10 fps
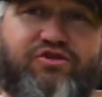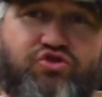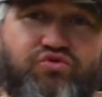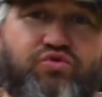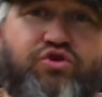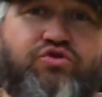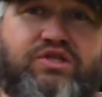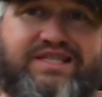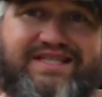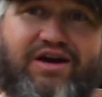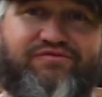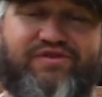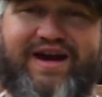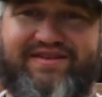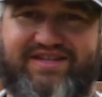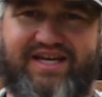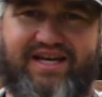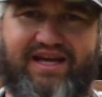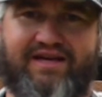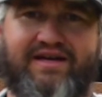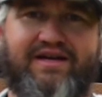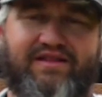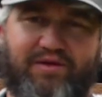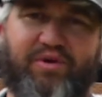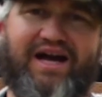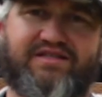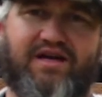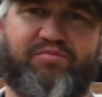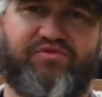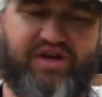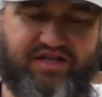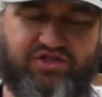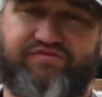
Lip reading: true self and identity the past couple days.